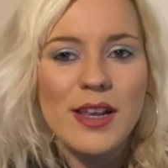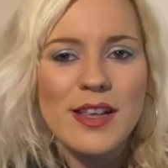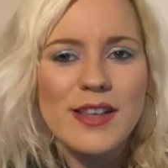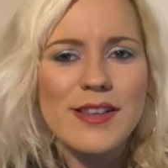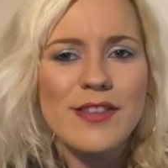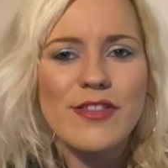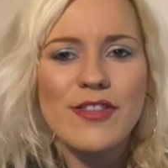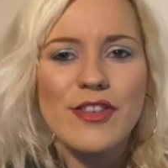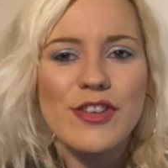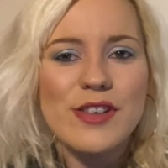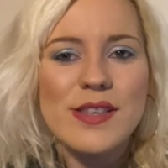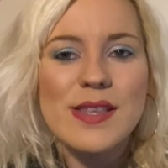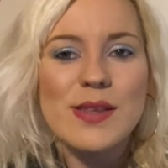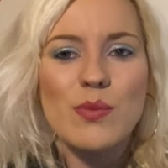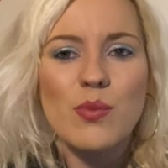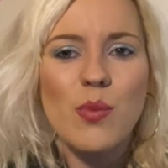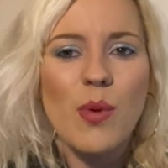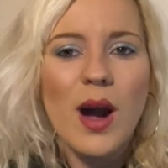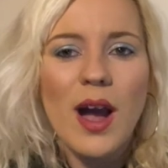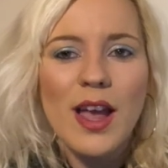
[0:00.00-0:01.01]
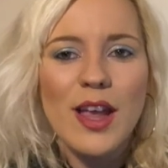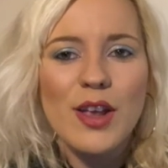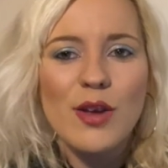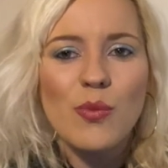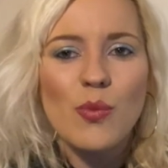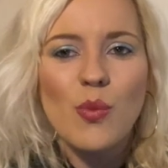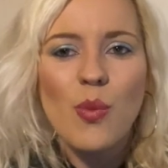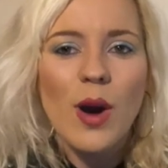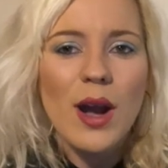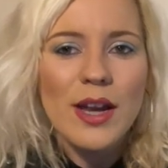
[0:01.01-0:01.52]
It's just, why
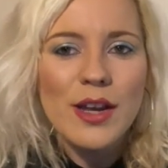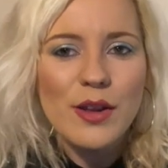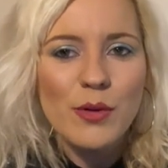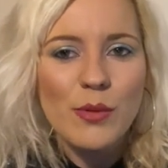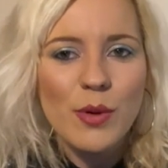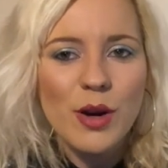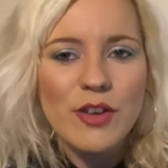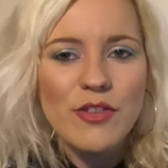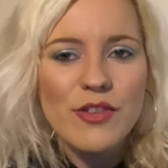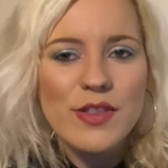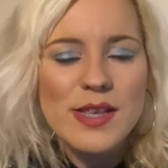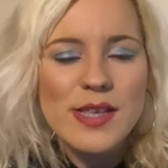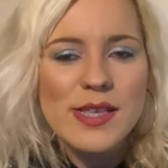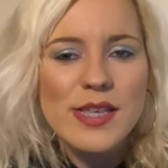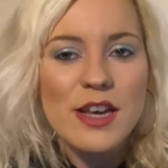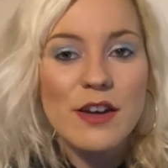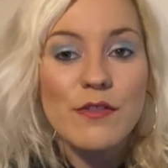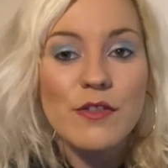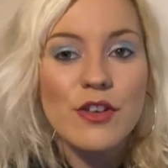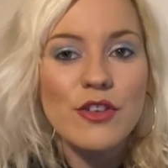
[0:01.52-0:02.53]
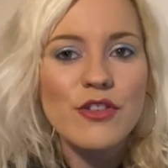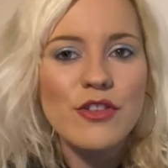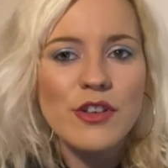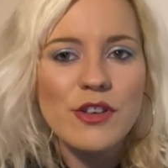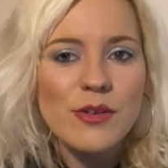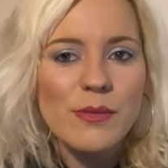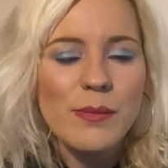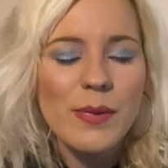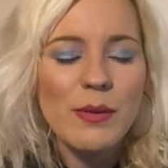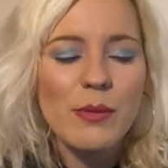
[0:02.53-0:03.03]
do you watch this stuff? You
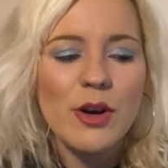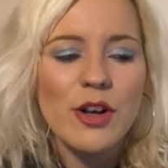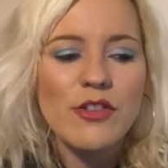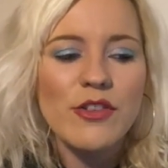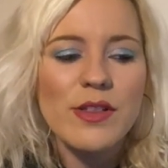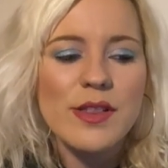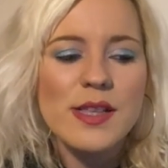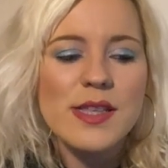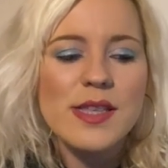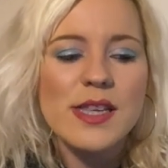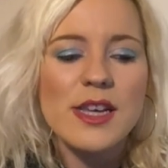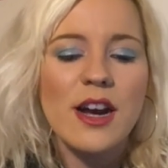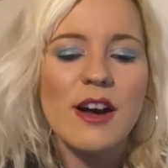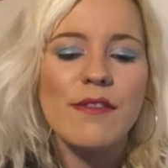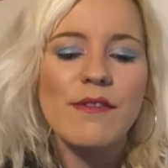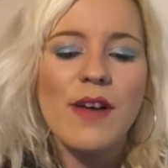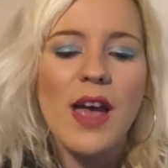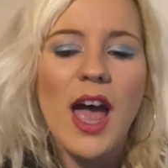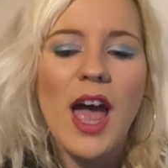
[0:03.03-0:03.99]
shouldn't be watching this stuff.